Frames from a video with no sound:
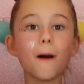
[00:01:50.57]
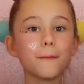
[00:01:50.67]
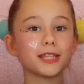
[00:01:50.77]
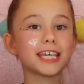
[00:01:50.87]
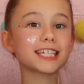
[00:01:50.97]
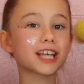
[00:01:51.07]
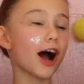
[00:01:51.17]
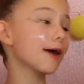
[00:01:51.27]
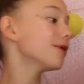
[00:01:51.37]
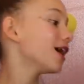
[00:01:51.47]
But this
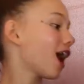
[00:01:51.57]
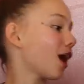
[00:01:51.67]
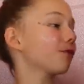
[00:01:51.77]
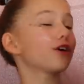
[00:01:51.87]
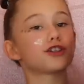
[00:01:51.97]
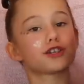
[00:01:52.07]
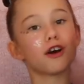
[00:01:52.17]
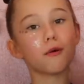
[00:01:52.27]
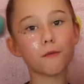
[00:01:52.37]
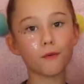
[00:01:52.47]
time I'm going to do
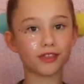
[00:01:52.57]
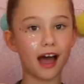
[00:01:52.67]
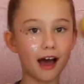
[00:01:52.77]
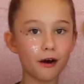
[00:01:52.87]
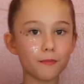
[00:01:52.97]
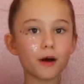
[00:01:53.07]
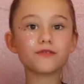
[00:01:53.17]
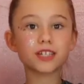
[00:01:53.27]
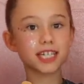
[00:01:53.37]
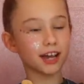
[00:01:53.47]
it with the help of
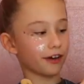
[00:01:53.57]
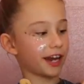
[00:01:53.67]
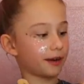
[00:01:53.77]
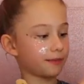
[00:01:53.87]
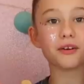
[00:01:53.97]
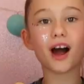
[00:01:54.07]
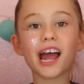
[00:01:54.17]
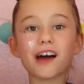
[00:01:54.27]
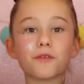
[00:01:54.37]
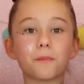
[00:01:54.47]
Siri. I
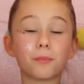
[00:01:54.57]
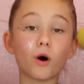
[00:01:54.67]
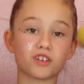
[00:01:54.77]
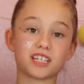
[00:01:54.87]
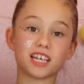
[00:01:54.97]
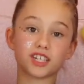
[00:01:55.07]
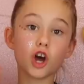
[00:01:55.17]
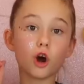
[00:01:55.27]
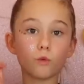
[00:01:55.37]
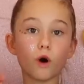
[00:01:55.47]
have the boxes
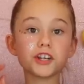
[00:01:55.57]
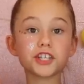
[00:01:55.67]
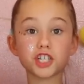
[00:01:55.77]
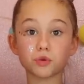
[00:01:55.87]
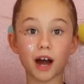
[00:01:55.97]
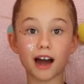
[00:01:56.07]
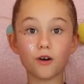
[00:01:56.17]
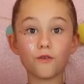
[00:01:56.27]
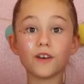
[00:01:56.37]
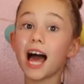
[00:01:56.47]
1 to
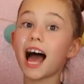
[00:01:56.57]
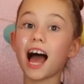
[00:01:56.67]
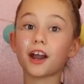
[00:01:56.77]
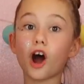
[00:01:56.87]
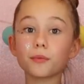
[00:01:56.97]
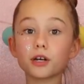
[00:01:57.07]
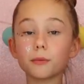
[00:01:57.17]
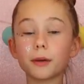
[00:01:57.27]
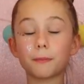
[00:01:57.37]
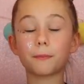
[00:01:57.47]
12 and I'm
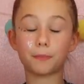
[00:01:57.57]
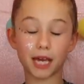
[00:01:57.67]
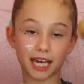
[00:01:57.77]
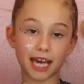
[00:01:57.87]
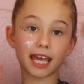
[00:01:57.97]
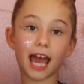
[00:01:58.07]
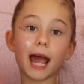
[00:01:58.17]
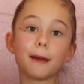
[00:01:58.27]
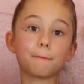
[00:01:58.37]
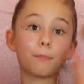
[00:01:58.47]
going to be picking
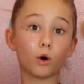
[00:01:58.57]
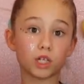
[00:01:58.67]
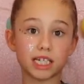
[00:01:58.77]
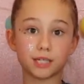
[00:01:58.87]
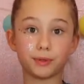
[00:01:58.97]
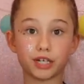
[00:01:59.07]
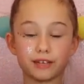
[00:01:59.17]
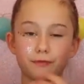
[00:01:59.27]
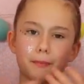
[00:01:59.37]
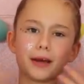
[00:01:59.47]
8 boxes because
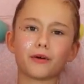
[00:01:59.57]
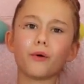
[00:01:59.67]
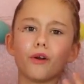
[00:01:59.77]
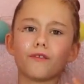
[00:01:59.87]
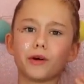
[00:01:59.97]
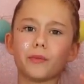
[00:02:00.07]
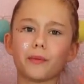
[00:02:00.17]
if I pick all of them